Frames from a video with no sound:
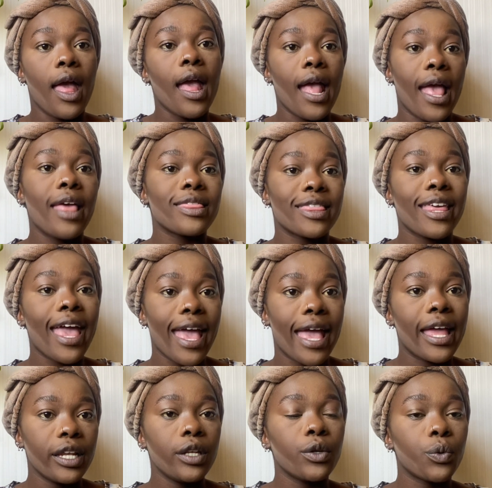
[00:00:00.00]
And
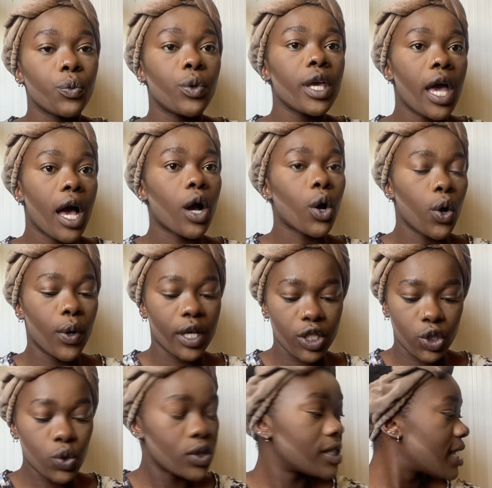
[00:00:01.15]
then we are going
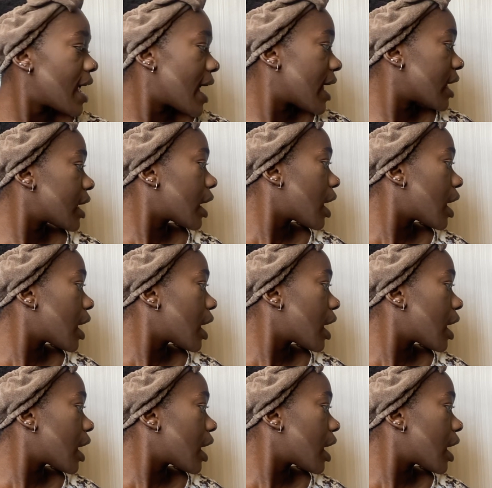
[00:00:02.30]
to set